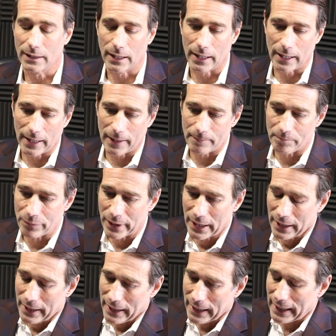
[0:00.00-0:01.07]
um,
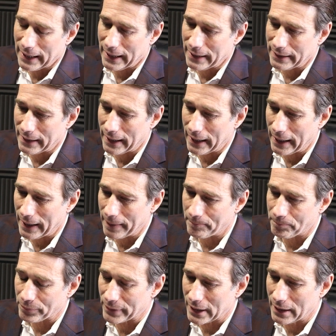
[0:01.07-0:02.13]
and
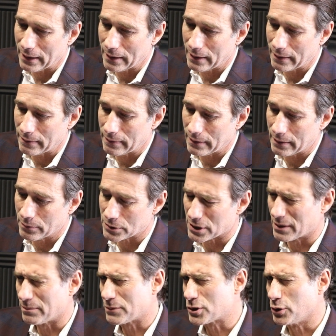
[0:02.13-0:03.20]
um, it, it, was
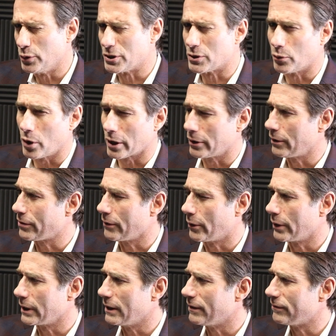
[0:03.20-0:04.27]
a sewage and water
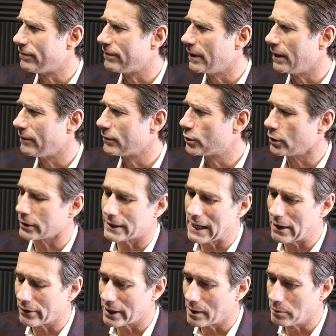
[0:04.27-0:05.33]
authority of, of Cook
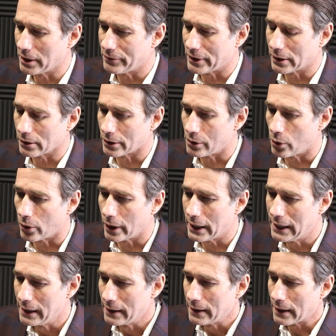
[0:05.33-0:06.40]
County, I believe, in
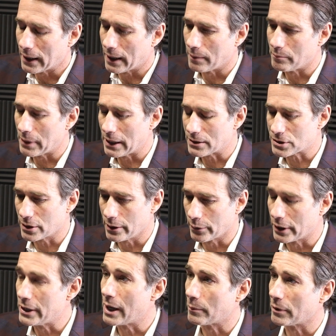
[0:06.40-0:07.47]
Illinois. Um, and so there
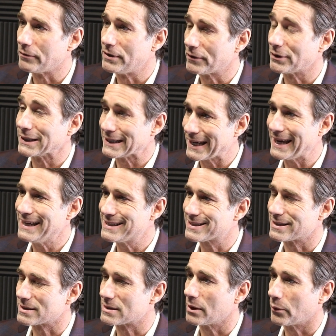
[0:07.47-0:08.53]
were a number of different
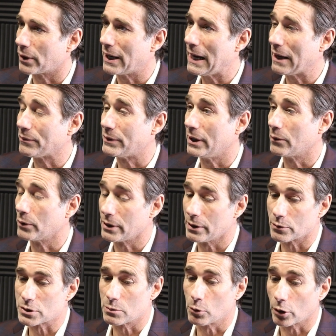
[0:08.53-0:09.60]
cases that were out there where
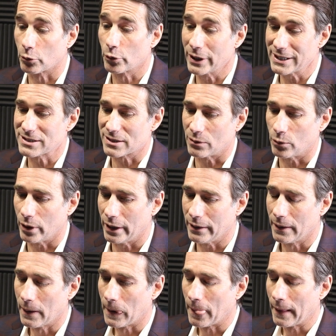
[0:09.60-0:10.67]
there was a more recent
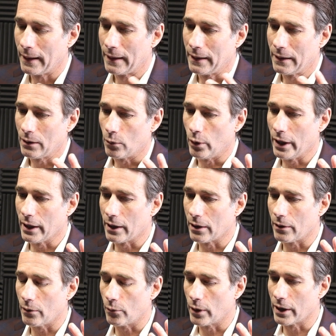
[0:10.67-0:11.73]
one
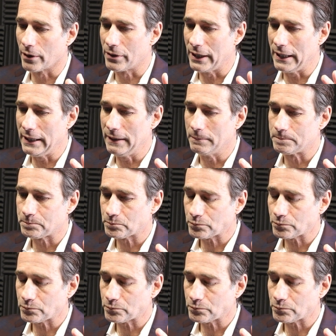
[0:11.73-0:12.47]
where, where the